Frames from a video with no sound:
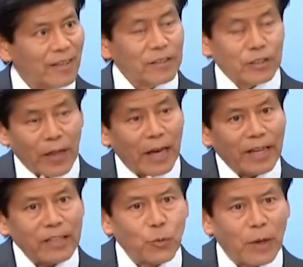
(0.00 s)
So
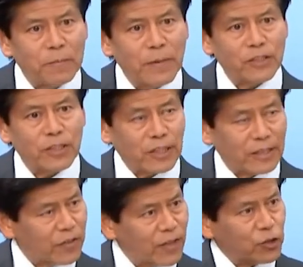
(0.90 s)
that's one message,
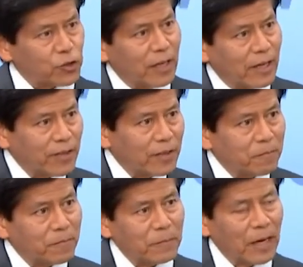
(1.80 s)
and I think
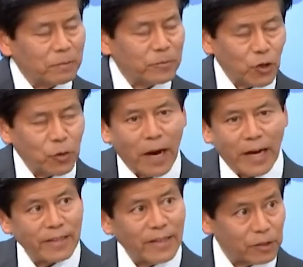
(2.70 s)
Joe
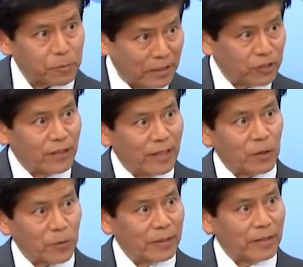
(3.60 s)
Biden has mentioned that
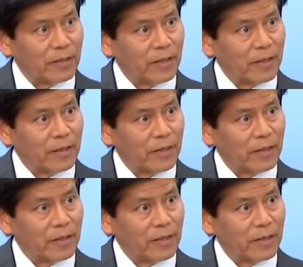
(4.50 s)
already.